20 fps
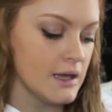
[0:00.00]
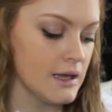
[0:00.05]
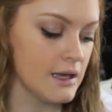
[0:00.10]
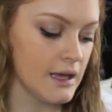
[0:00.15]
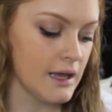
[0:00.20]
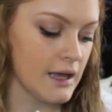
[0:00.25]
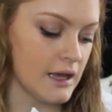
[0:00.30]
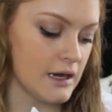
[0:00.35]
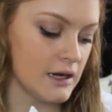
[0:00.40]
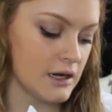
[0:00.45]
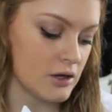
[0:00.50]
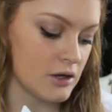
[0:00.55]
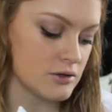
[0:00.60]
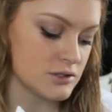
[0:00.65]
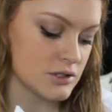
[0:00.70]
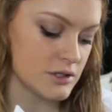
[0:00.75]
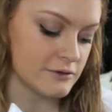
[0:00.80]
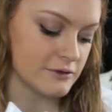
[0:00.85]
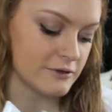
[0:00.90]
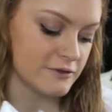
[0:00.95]
and it
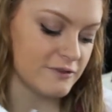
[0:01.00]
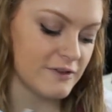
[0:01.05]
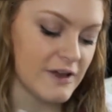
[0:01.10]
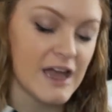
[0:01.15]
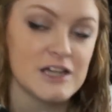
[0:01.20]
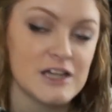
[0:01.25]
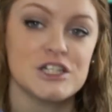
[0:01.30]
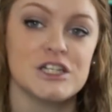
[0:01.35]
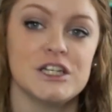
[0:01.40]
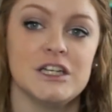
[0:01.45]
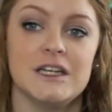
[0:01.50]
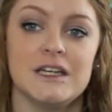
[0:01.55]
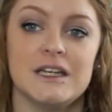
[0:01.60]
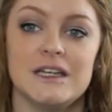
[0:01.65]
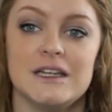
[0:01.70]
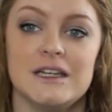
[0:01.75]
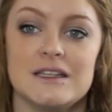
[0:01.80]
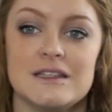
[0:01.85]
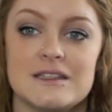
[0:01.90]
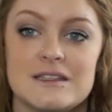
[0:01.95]
goes over fashion
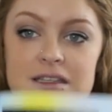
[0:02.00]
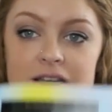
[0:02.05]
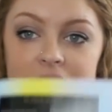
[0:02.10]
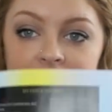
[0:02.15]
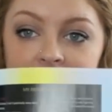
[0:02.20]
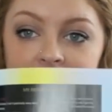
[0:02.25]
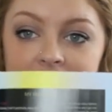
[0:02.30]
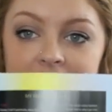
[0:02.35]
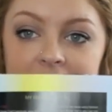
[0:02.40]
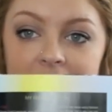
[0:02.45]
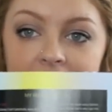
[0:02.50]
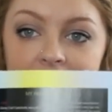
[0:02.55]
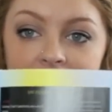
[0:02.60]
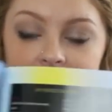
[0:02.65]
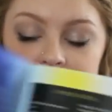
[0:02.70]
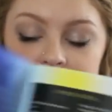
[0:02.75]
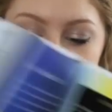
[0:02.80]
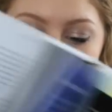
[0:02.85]
and stuff like that.